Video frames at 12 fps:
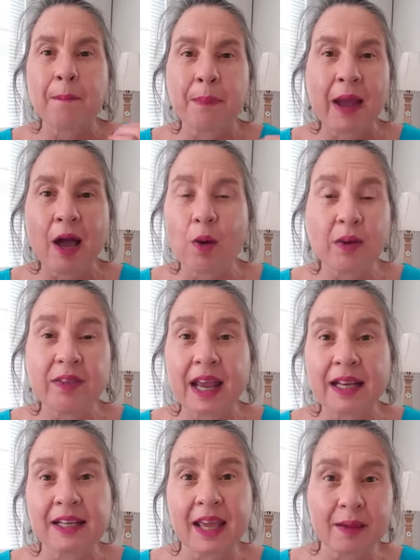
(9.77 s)
power,
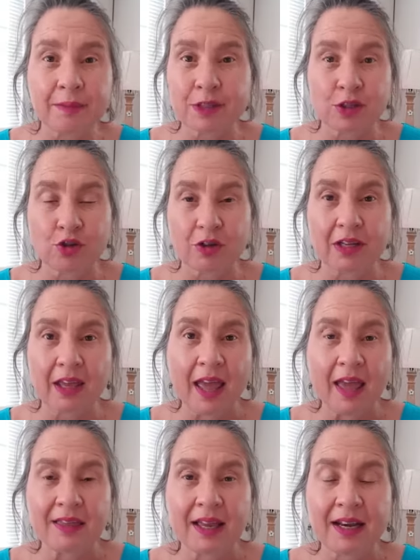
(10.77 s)
that chemistry,
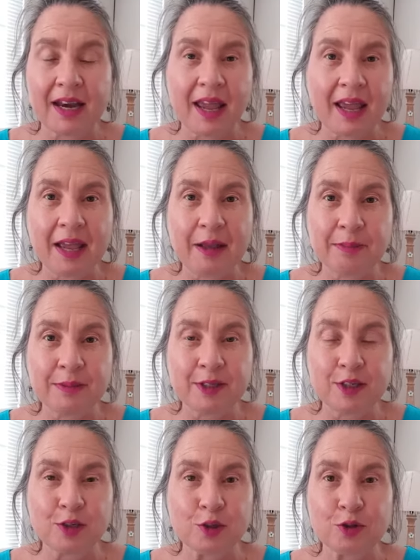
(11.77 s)
that
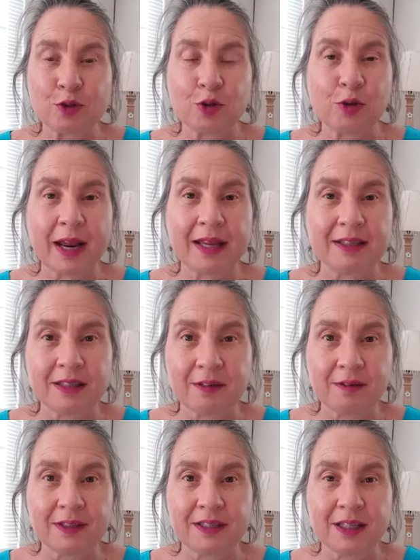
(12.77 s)
absolute
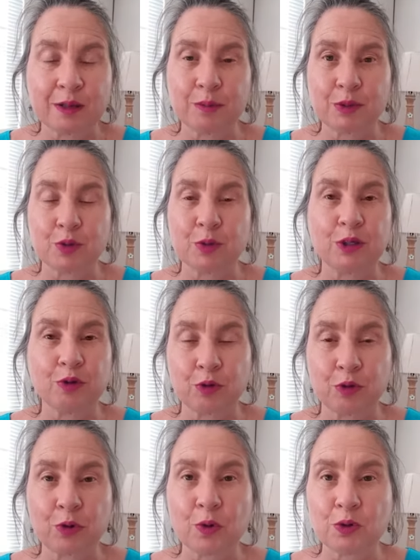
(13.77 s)
creativity between your
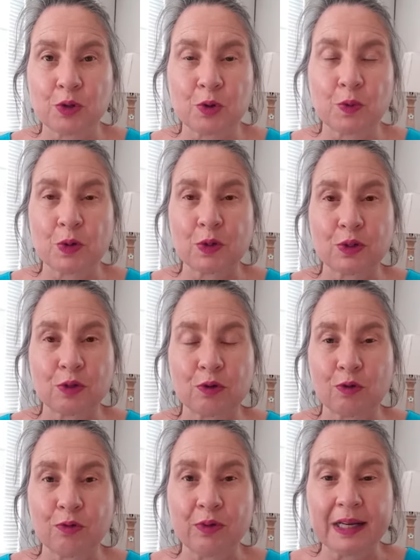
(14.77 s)
thoughts, your words, and
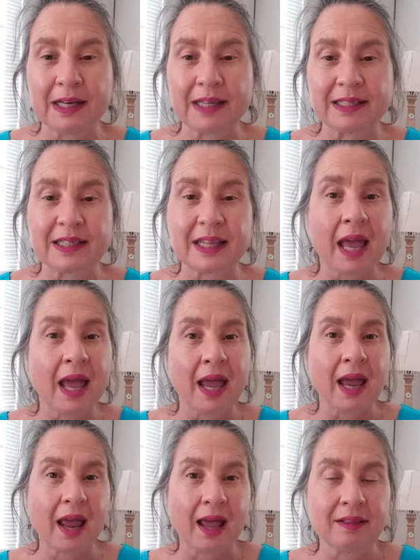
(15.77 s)
your feelings,
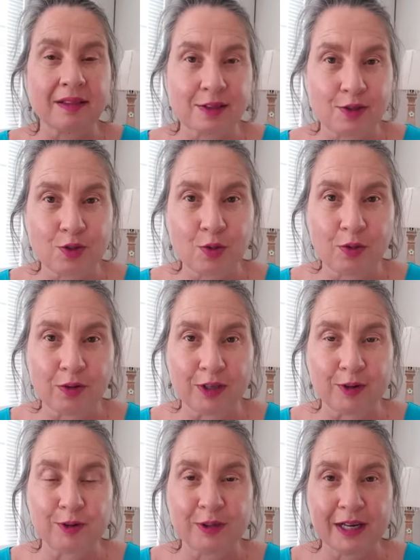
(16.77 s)
and the story
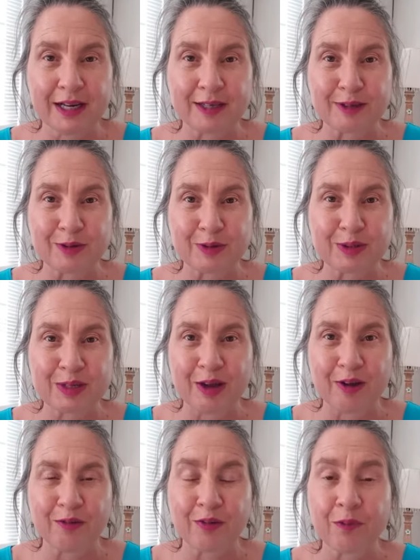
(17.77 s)
you're telling
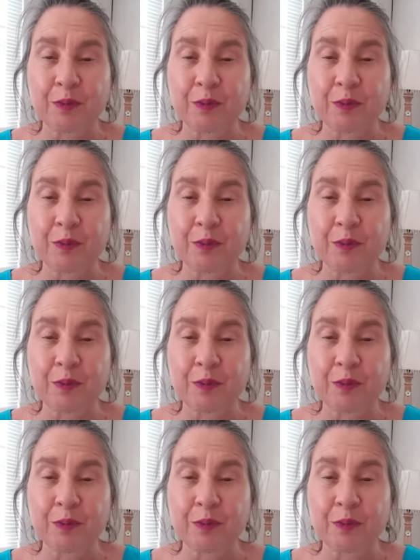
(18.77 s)
yourself.